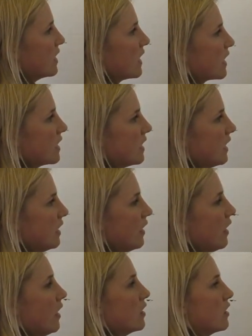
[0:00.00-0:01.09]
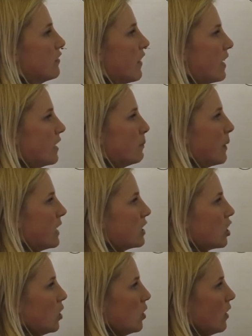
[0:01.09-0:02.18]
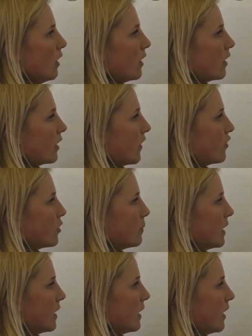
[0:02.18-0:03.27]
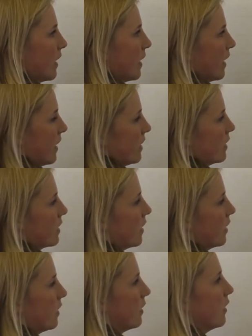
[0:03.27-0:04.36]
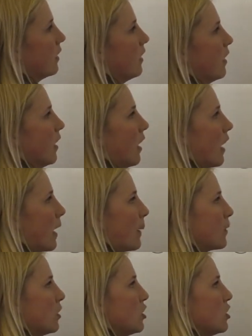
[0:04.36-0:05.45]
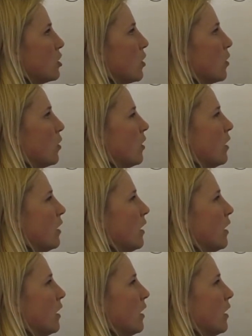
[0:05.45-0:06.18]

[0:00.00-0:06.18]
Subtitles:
16 divided by 2 gives me 8. And I'm going to show